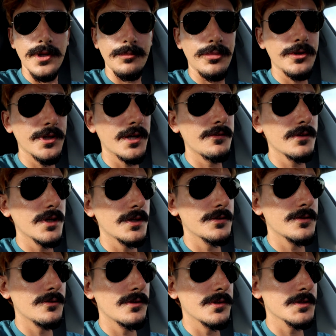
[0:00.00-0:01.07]
put navigate
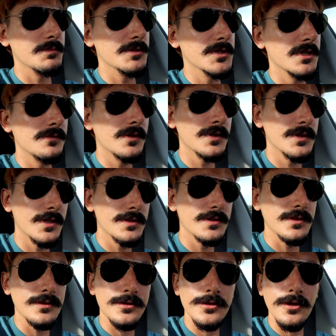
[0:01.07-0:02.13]
to the specific
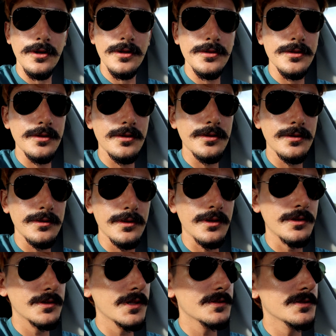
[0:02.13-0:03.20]
Tesla charger
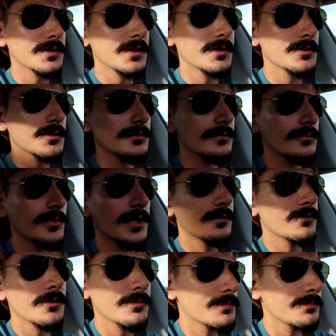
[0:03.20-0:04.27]
destination,
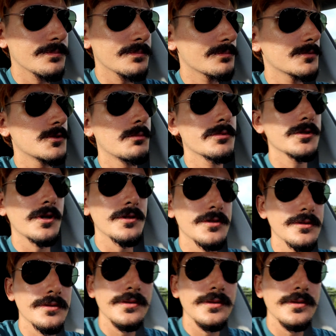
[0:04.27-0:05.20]
whatever Supercharger,